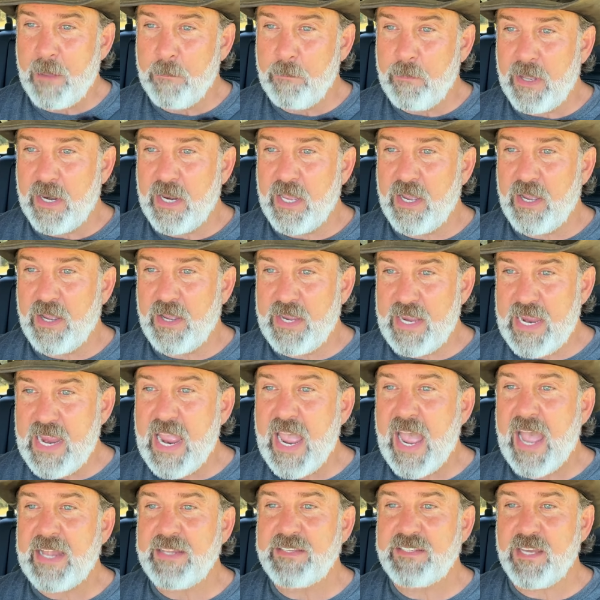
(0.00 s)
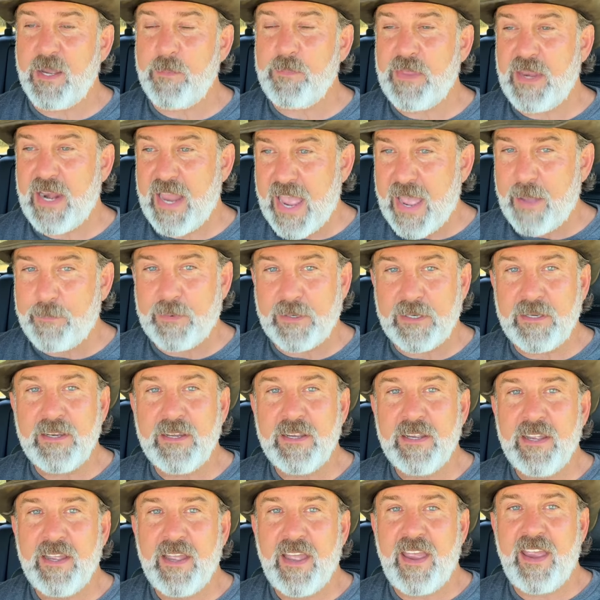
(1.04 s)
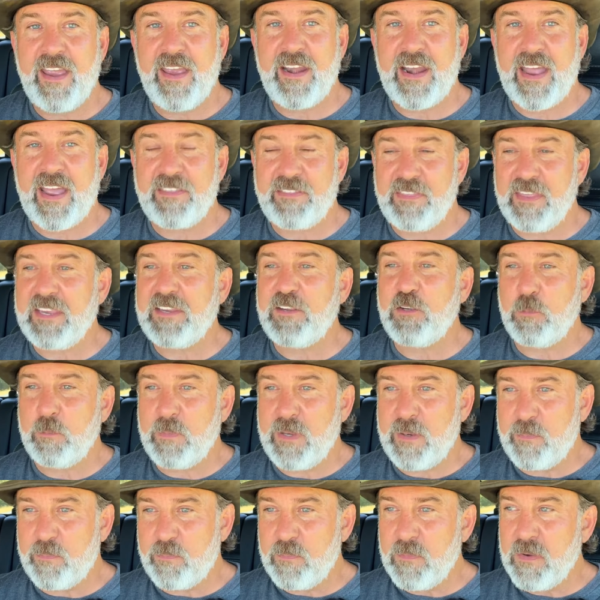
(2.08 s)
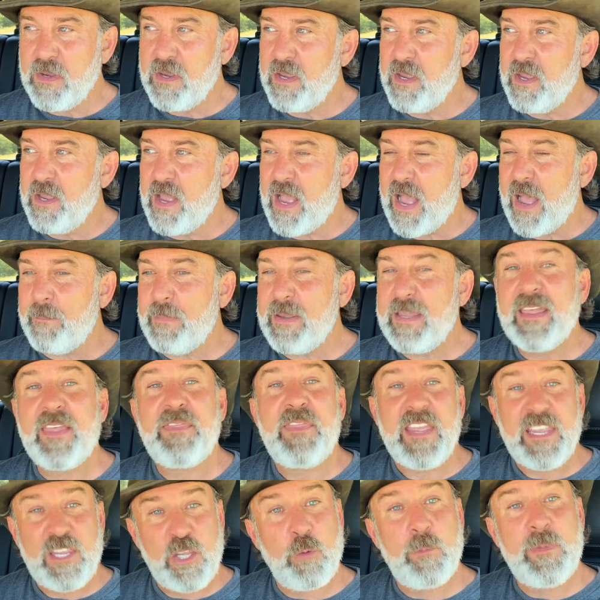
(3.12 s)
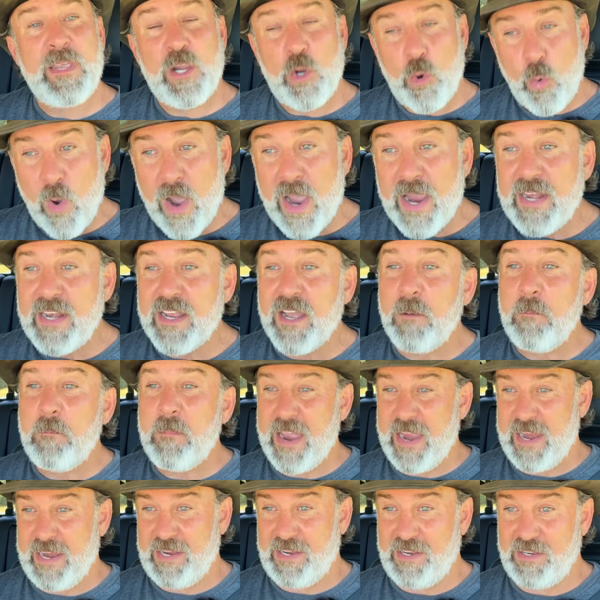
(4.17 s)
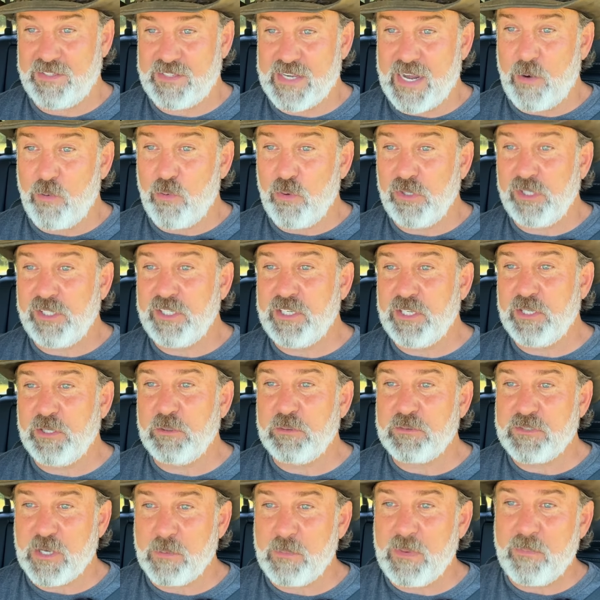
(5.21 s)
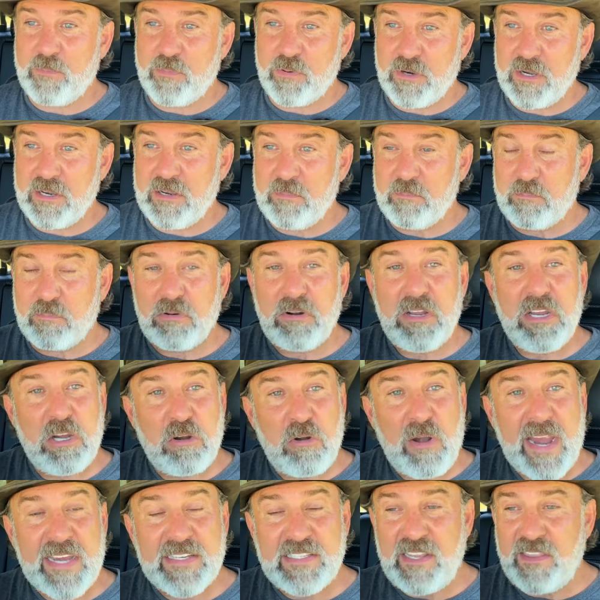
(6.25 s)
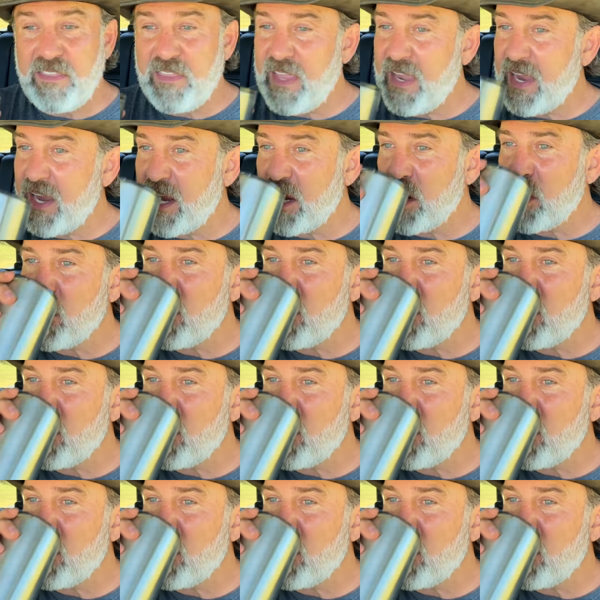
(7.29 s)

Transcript: But he had something happen, and I think you'll be I think you'll be quite amazed. I really do. It's going to be a pretty crazy thing.